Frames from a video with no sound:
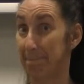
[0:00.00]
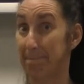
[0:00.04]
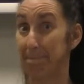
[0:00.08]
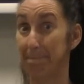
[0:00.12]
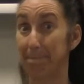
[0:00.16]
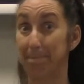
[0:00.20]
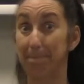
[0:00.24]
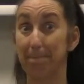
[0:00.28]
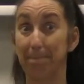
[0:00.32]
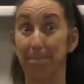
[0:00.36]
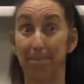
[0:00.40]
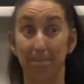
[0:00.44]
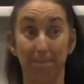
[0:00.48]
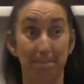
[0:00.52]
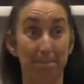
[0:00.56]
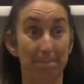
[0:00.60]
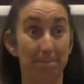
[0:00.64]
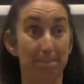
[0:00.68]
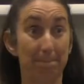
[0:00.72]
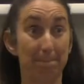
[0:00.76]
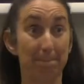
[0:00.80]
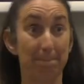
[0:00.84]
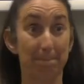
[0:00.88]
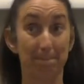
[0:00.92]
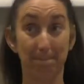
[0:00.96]
and
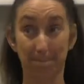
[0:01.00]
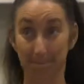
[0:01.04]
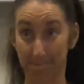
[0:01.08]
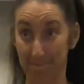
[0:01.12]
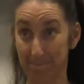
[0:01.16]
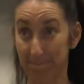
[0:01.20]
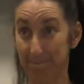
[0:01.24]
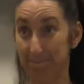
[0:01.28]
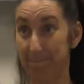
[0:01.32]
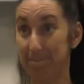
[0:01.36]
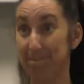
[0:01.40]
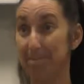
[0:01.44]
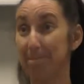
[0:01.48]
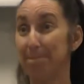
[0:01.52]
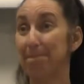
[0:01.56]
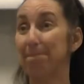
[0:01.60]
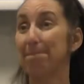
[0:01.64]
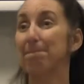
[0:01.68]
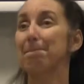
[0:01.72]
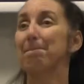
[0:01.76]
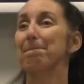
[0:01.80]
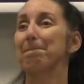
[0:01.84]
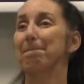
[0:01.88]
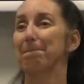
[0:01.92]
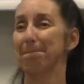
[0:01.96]
schedule the times
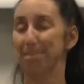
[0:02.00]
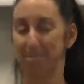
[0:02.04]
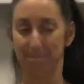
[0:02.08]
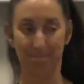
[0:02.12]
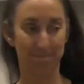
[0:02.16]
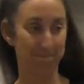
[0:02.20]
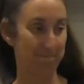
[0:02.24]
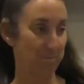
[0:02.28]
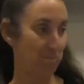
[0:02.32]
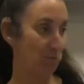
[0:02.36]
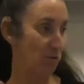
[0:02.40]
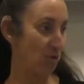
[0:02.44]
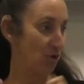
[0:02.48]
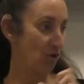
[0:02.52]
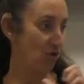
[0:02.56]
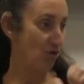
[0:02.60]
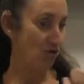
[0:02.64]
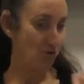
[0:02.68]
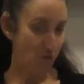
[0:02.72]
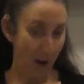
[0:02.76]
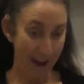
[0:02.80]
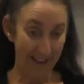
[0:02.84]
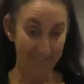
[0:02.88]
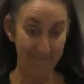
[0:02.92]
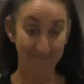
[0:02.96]
and send that out.
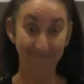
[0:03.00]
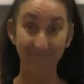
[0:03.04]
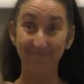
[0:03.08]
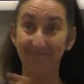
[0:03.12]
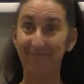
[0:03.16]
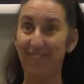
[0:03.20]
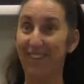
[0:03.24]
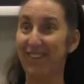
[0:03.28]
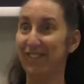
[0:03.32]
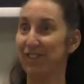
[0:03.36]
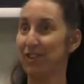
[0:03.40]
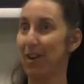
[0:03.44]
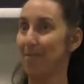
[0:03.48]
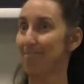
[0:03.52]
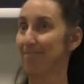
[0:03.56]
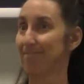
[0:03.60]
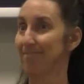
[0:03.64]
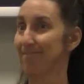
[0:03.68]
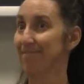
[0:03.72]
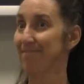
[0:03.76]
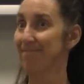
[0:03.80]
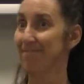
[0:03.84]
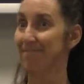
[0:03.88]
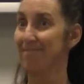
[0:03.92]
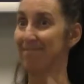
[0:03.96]

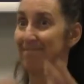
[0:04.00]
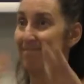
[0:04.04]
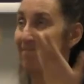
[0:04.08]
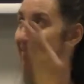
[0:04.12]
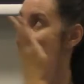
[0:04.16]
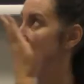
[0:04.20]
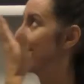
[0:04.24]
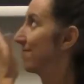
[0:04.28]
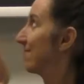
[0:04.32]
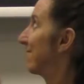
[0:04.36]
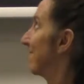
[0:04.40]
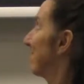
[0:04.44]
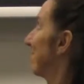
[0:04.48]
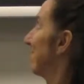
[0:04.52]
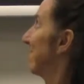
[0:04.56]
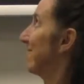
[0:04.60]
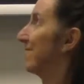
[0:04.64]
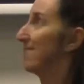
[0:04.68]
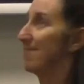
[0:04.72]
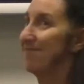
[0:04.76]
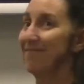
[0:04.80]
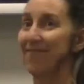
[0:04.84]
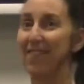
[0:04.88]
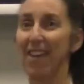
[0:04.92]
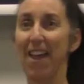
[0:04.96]
Alright, so
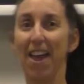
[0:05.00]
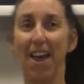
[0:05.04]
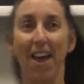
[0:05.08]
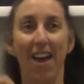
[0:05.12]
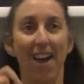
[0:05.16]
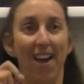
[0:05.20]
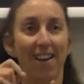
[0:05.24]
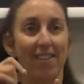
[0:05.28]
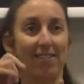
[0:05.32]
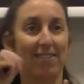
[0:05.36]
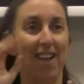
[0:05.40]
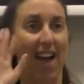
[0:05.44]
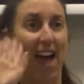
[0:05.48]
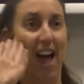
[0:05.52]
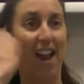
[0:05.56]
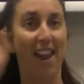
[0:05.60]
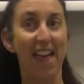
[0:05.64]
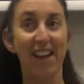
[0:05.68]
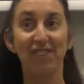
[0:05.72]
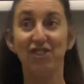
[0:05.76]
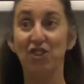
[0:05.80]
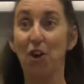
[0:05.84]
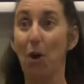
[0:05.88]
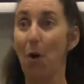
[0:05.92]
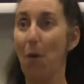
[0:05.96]

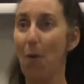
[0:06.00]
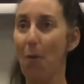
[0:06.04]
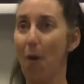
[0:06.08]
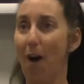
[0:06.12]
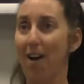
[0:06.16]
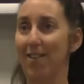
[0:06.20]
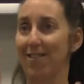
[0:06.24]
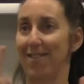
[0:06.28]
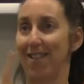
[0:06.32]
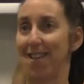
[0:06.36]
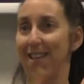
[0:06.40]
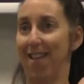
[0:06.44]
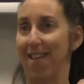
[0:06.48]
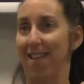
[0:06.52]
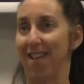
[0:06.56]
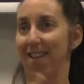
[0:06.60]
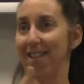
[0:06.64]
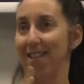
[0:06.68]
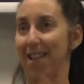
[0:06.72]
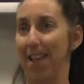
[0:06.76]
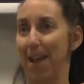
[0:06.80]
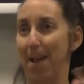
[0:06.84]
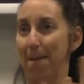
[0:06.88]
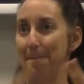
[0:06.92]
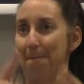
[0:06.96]
today's lecture
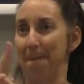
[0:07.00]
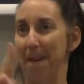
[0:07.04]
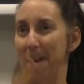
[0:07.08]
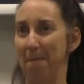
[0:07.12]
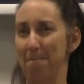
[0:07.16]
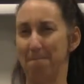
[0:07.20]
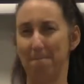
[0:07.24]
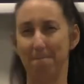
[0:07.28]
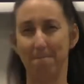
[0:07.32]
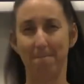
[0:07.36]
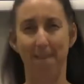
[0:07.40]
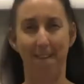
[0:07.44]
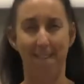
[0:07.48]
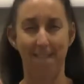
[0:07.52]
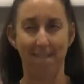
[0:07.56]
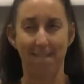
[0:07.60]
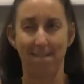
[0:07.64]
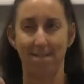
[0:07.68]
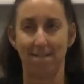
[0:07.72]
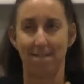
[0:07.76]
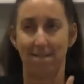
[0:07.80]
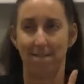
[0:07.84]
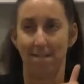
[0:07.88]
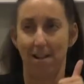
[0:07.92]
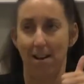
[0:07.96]

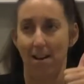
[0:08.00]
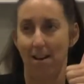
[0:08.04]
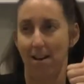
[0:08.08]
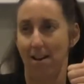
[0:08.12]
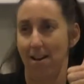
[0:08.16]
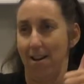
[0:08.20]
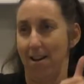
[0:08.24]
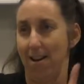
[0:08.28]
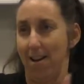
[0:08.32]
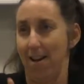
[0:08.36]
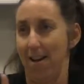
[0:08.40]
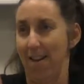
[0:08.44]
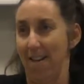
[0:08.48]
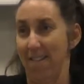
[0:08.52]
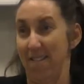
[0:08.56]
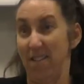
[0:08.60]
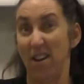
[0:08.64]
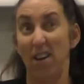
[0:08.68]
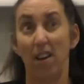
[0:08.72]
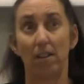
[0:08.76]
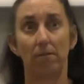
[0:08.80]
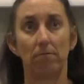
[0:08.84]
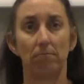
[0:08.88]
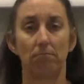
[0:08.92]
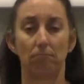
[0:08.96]
on
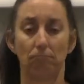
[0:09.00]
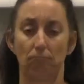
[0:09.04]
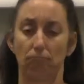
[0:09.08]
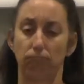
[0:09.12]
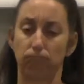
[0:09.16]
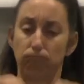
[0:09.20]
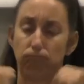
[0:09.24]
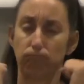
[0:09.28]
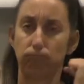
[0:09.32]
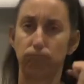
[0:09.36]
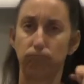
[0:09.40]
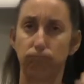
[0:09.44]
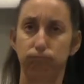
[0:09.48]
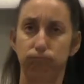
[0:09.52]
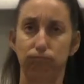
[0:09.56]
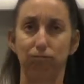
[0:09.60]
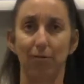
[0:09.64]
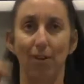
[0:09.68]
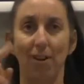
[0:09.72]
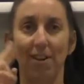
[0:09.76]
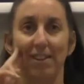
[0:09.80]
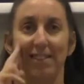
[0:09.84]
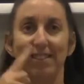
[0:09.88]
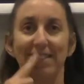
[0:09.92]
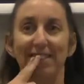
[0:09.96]
non-manual features. One of my
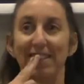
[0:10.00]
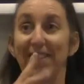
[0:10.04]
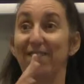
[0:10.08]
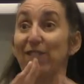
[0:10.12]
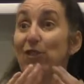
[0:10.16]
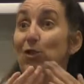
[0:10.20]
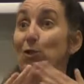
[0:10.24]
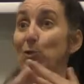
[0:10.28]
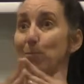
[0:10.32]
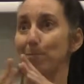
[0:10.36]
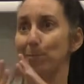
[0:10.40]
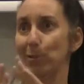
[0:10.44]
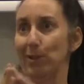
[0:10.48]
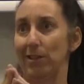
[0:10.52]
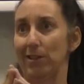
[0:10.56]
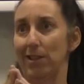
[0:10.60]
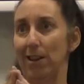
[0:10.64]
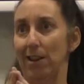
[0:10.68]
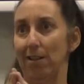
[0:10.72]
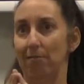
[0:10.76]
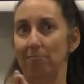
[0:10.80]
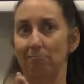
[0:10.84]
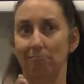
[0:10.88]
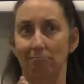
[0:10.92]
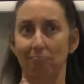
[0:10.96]
favourite
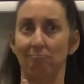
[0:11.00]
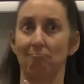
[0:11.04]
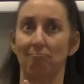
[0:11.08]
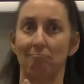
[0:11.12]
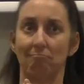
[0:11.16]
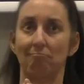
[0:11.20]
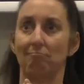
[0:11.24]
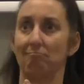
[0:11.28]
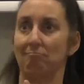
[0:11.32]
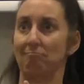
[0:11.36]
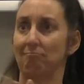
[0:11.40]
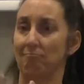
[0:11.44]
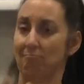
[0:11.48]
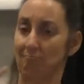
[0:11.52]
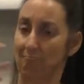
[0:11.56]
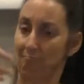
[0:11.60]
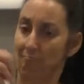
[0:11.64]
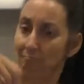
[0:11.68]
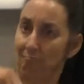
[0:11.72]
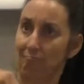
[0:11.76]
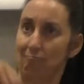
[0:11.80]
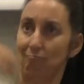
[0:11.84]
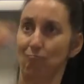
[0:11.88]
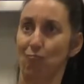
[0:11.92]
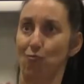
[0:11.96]
topics
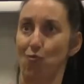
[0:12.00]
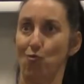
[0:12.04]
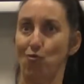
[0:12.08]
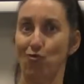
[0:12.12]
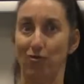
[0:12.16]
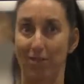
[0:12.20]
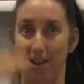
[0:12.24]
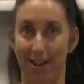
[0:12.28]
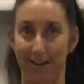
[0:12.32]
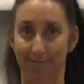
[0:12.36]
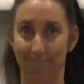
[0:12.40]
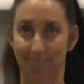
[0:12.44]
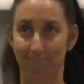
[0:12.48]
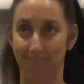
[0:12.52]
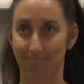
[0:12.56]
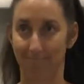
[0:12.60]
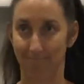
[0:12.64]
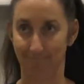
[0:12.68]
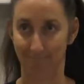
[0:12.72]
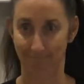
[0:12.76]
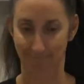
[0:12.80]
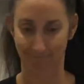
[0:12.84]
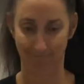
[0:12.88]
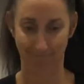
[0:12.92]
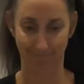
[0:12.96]
because it's a
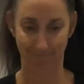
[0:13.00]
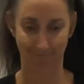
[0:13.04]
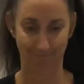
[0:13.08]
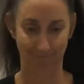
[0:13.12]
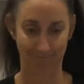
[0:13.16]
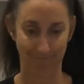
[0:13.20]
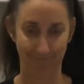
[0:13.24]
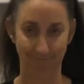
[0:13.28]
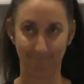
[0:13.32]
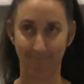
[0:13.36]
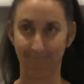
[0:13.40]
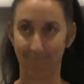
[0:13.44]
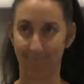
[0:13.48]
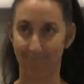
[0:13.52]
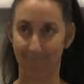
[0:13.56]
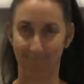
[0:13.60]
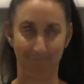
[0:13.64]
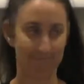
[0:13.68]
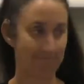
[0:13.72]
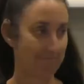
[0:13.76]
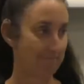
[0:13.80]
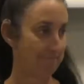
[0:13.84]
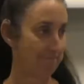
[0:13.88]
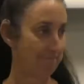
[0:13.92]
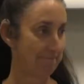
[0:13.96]
very important
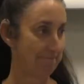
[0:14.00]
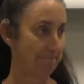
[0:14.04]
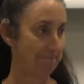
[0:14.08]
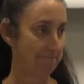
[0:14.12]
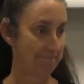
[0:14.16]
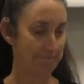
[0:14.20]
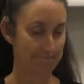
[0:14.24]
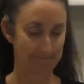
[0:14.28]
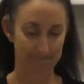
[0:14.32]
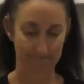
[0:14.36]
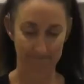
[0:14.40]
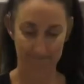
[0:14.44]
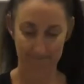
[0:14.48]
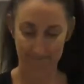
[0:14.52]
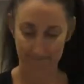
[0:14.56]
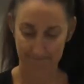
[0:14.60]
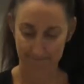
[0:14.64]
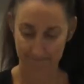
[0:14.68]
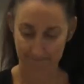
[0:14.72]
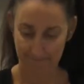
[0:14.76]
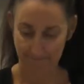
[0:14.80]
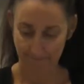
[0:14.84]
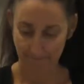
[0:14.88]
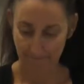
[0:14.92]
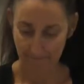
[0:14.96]
part of
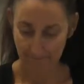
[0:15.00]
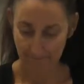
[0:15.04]
the